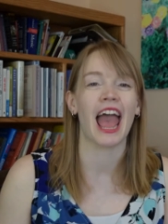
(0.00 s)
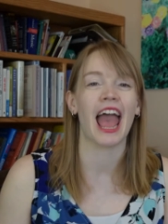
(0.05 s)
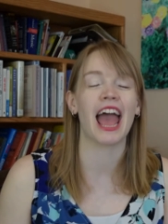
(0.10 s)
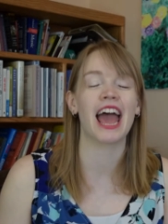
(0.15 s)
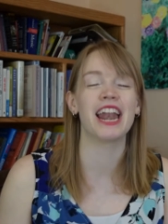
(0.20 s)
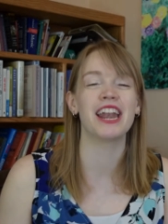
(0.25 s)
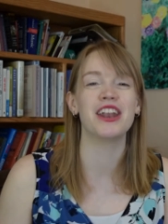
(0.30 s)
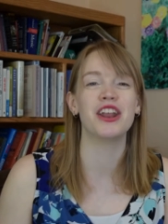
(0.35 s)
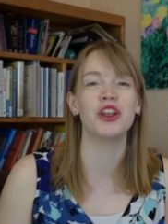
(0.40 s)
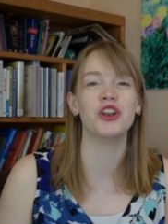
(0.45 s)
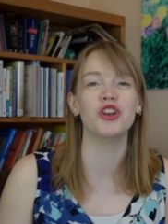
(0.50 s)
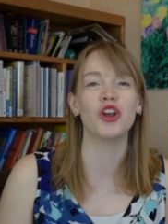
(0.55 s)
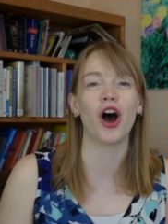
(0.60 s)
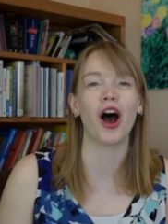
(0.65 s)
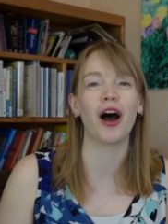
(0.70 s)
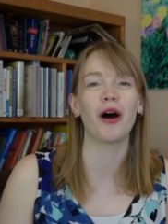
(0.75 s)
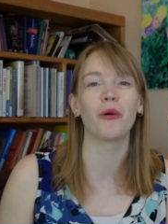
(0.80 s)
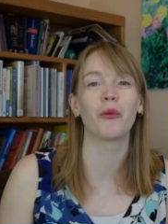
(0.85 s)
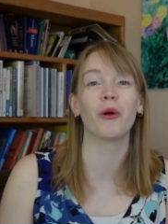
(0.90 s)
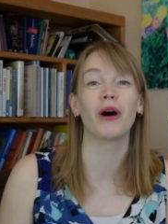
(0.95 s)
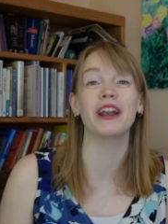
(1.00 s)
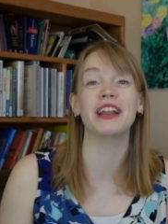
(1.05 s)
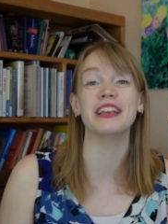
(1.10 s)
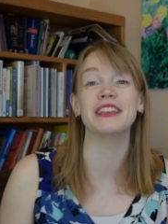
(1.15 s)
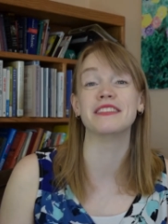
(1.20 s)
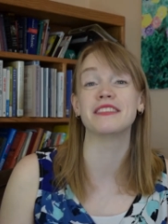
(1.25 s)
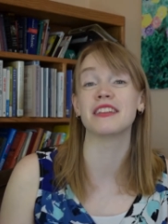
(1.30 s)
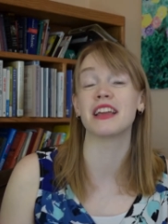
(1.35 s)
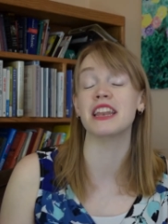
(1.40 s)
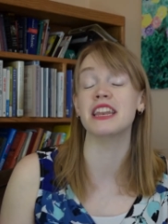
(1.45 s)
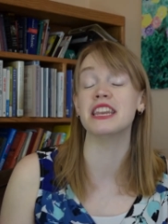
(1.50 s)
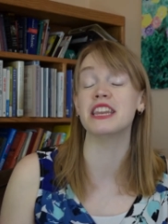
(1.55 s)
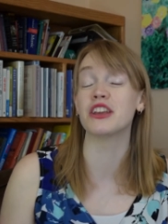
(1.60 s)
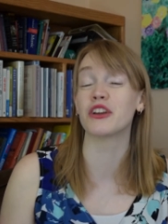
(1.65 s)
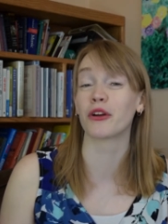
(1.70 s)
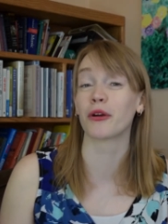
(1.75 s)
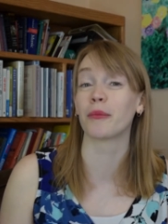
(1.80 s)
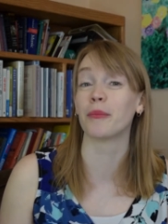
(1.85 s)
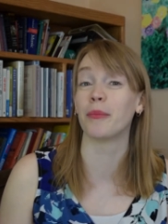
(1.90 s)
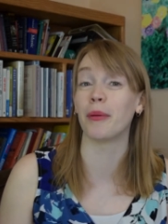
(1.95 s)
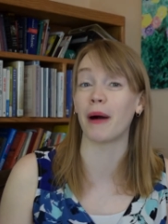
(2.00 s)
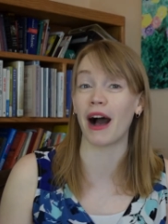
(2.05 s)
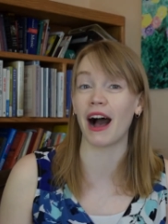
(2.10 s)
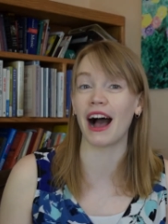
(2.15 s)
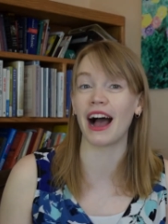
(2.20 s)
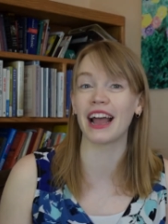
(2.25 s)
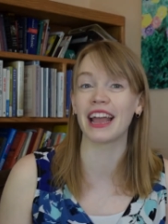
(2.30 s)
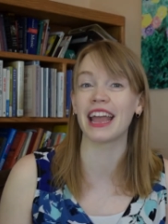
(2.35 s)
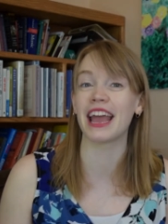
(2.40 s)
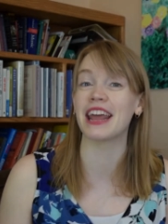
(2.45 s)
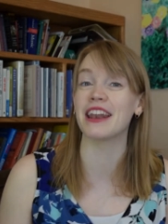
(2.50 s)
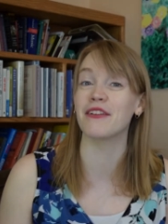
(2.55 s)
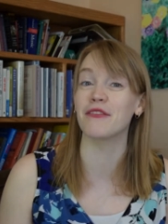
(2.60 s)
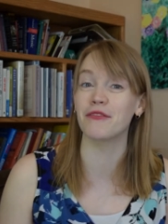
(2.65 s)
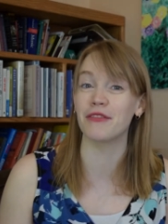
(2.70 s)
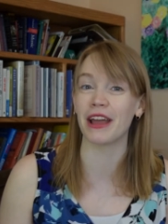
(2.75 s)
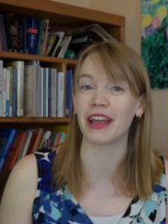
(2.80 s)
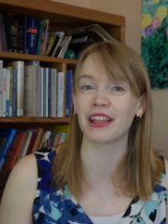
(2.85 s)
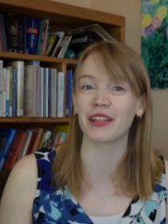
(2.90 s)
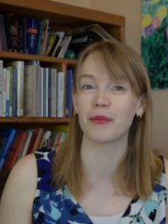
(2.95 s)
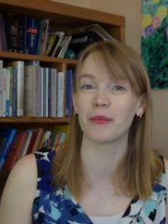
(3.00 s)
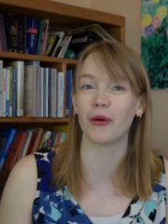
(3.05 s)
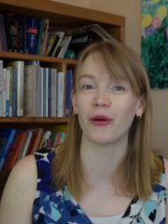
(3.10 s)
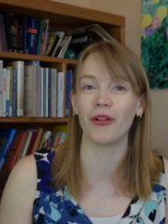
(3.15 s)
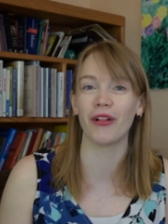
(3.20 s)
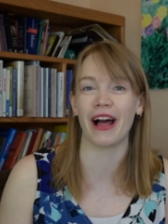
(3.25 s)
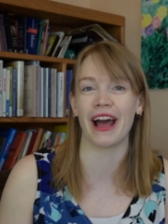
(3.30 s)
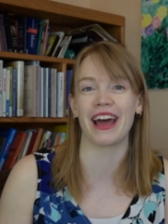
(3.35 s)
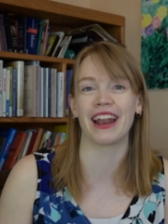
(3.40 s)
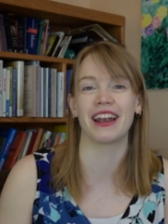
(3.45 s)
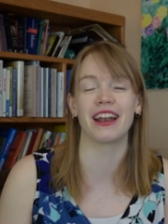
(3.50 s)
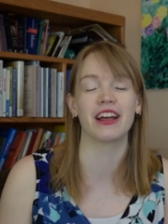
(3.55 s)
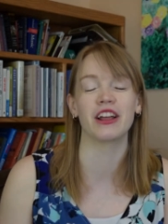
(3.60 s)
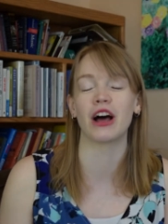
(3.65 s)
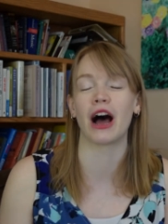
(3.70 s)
and not what is nearby and available at,